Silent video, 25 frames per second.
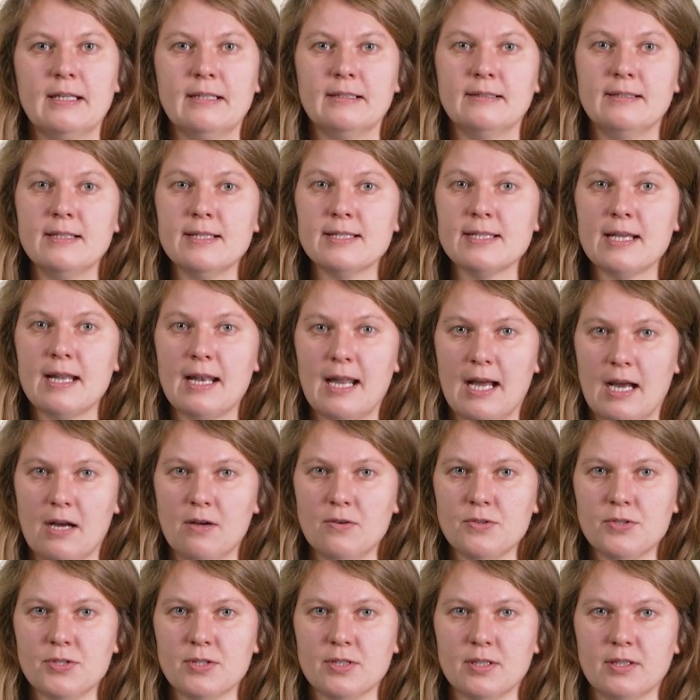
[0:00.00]
This
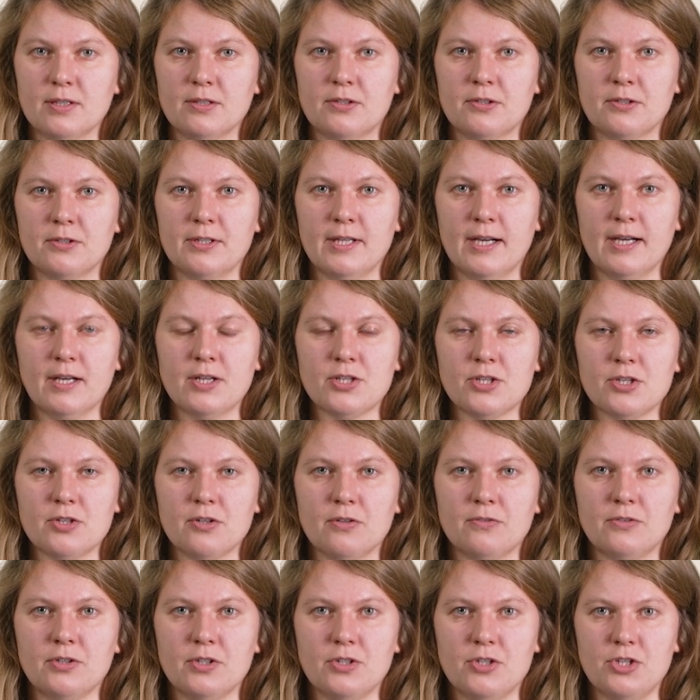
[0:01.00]
allows introduction
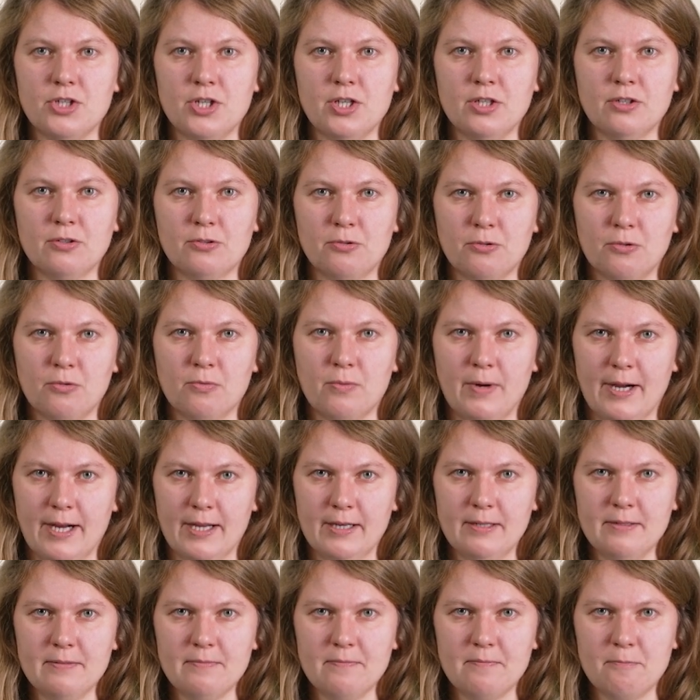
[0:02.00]
of the gene
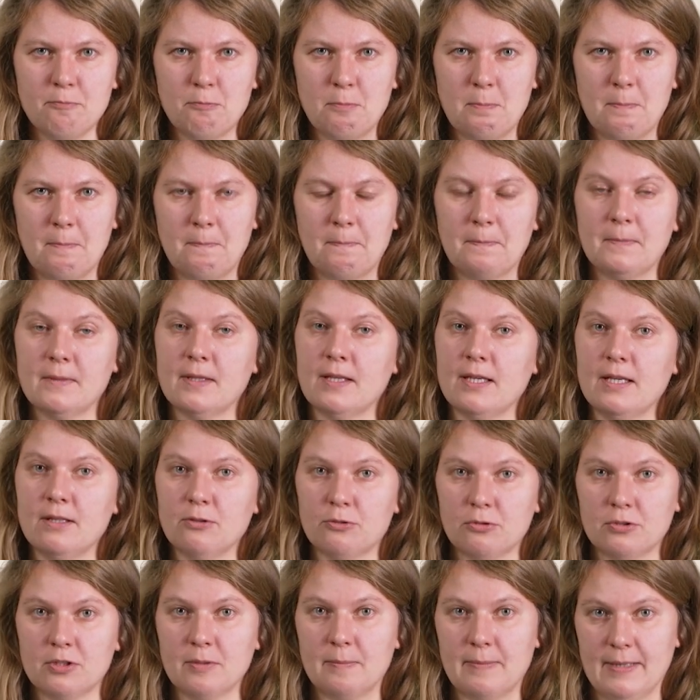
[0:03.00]
RU1
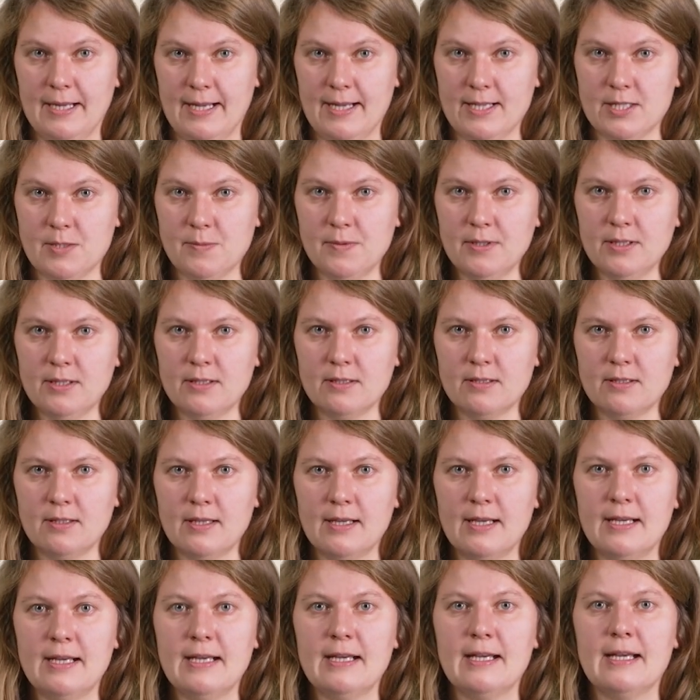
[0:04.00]
into the plasmid
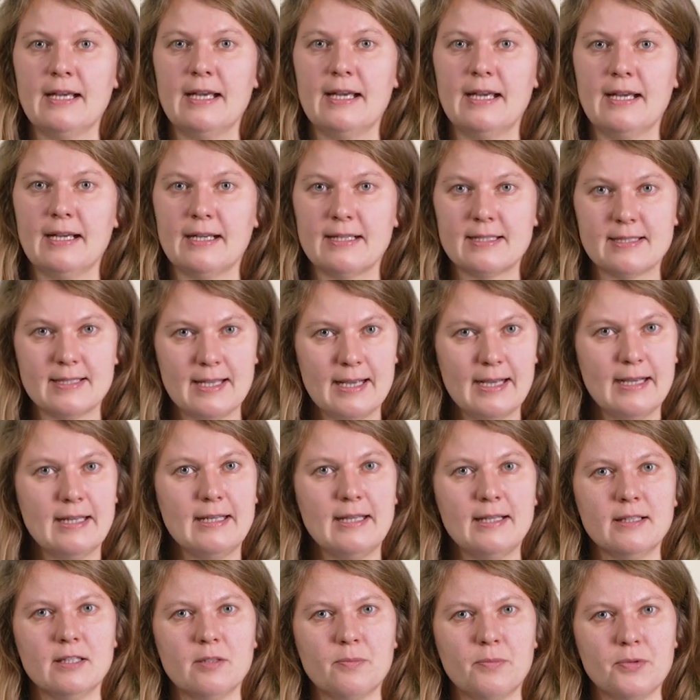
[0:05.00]

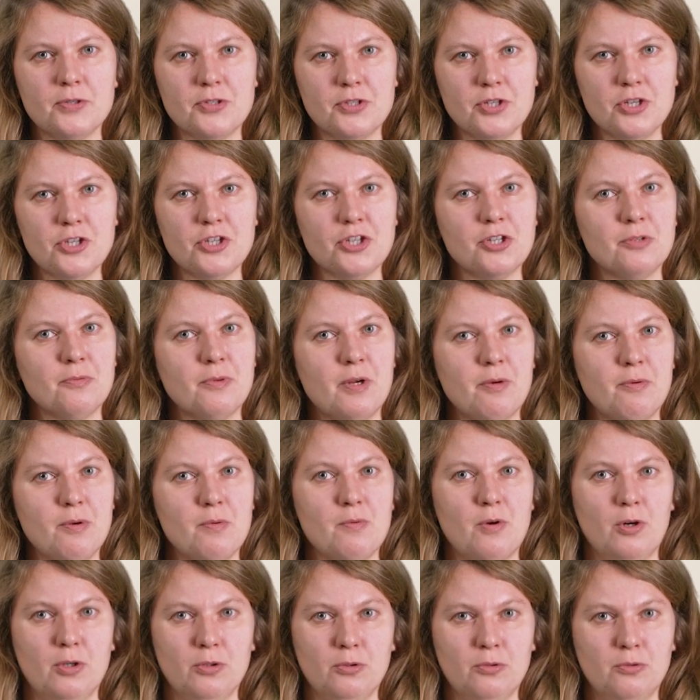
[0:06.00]
exactly at the position where we
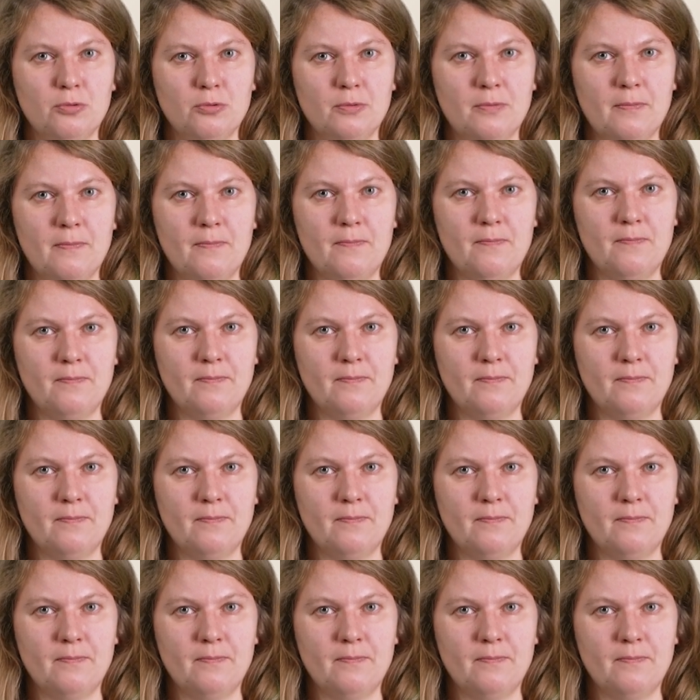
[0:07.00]
want to.